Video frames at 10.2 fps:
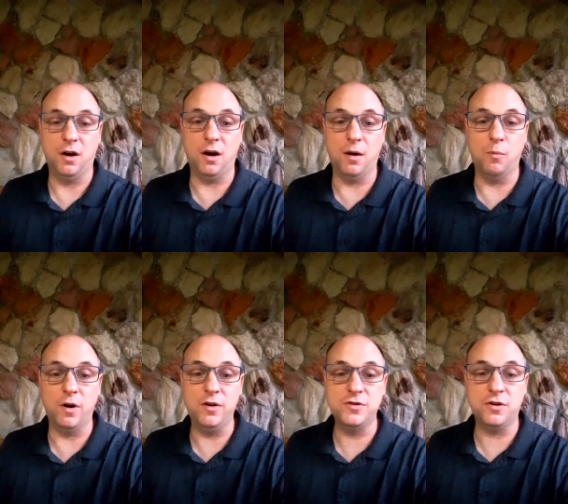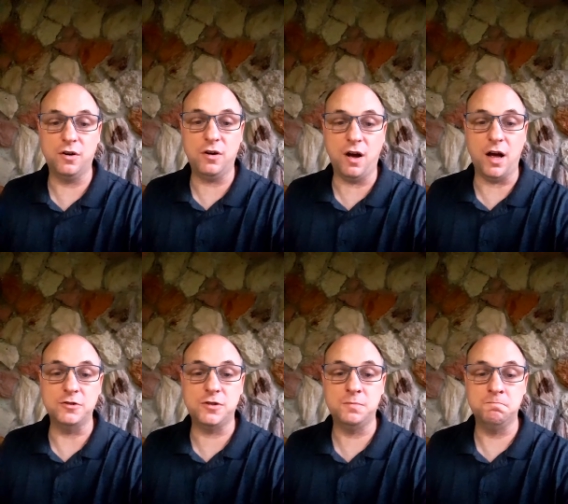What is it going to
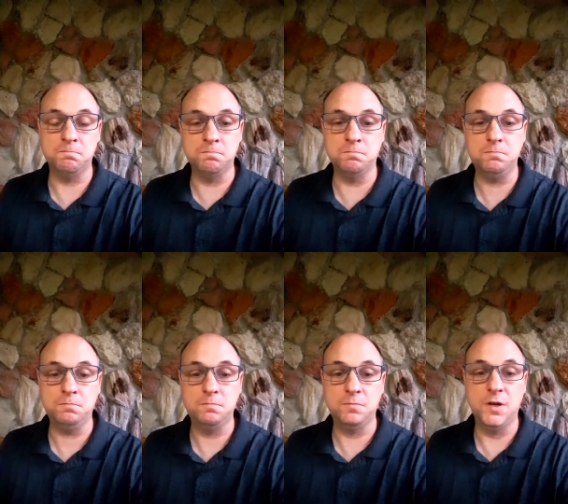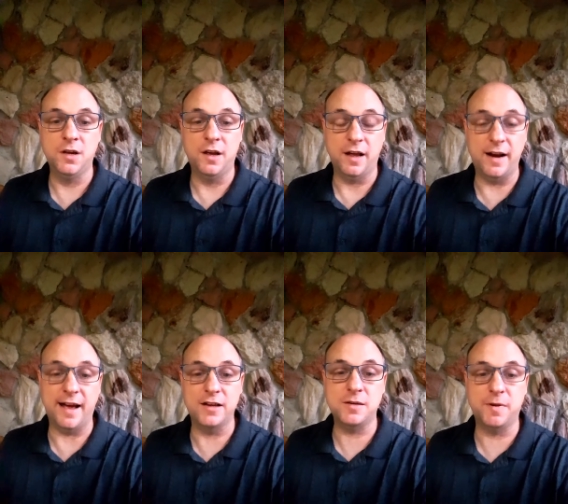cost? And
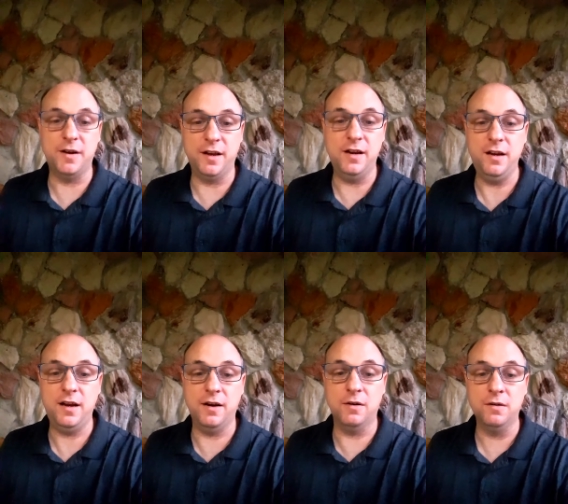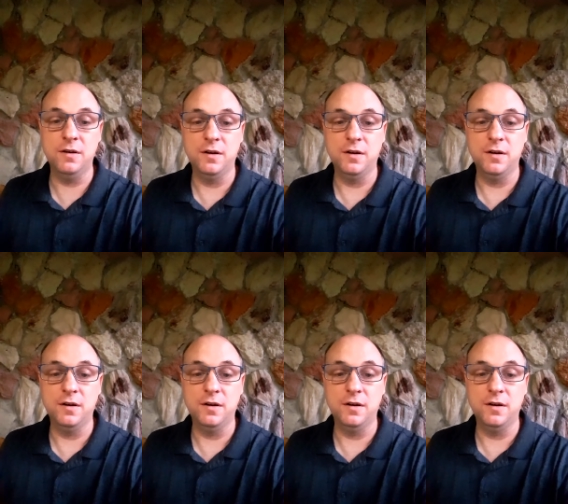asked about getting gear.